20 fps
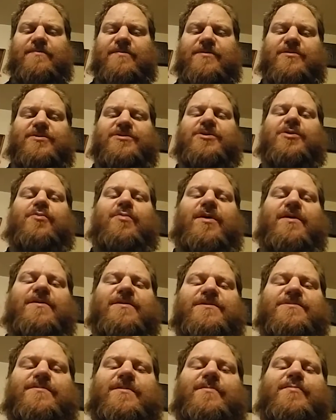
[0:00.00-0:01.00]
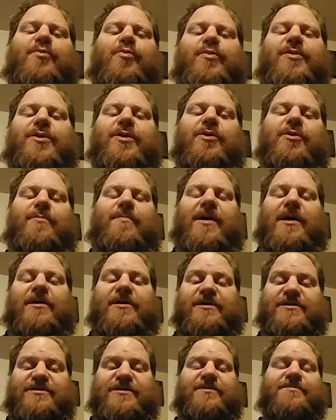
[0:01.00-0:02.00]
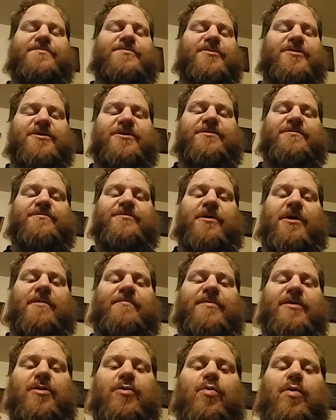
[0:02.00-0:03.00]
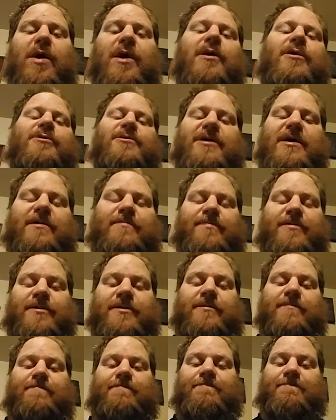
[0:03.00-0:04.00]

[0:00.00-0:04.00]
There's no way these people would know about it except for eavesdropping and wiretapping.